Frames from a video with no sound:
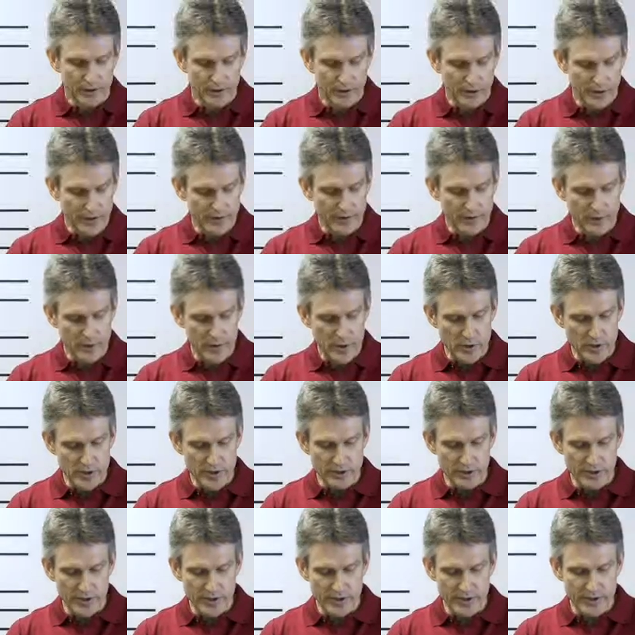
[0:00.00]
Learning from your
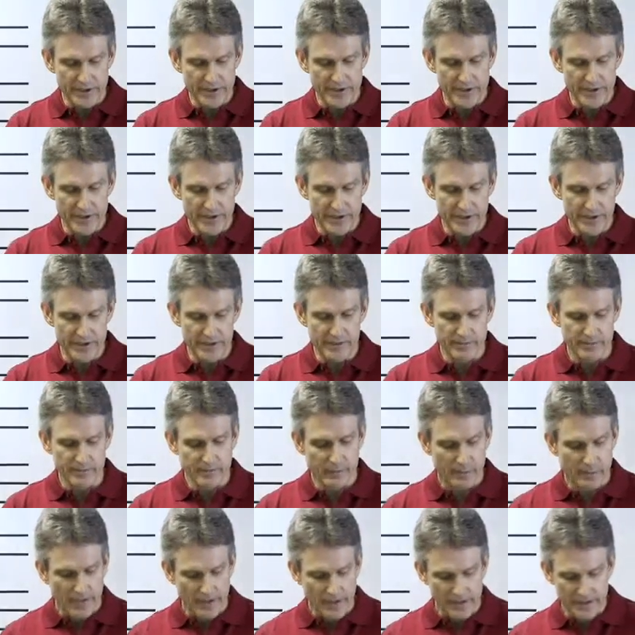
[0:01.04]
experiences,
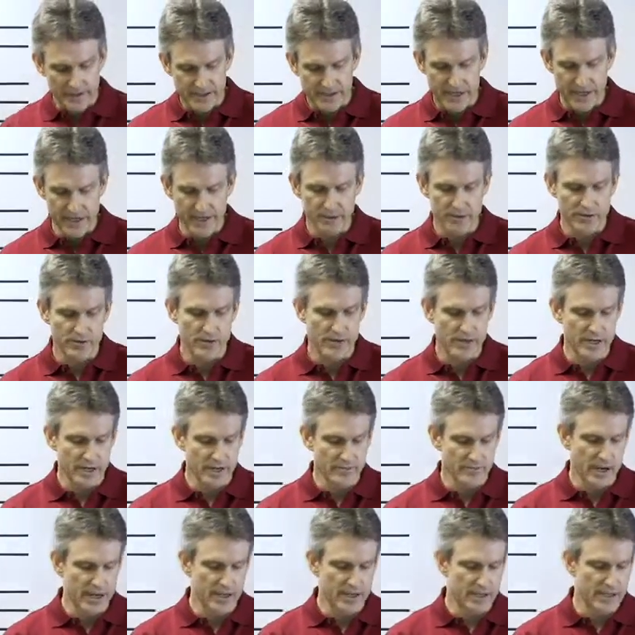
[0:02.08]

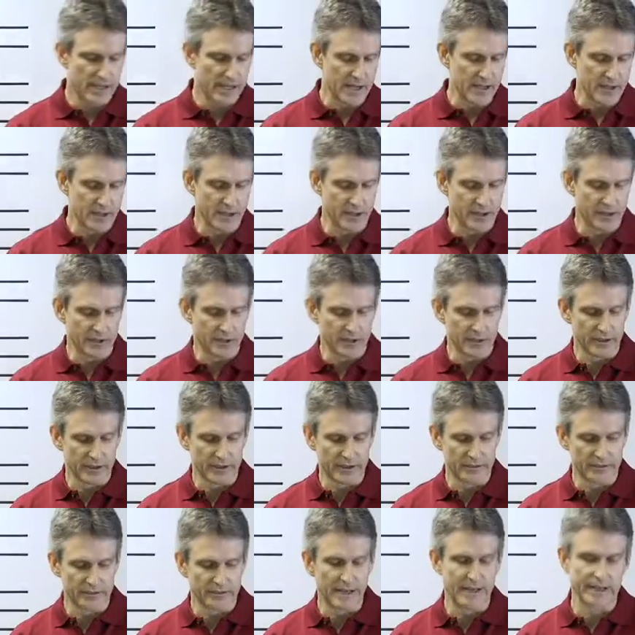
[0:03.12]
centering, meditation,
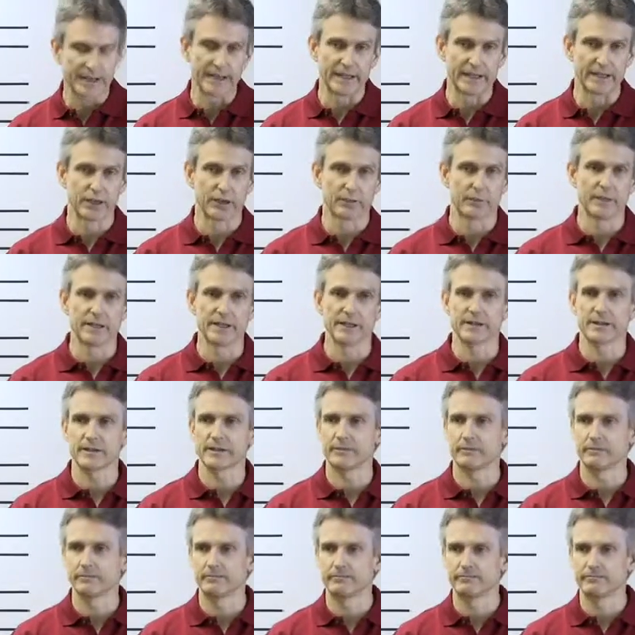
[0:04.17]
and finding inner peace.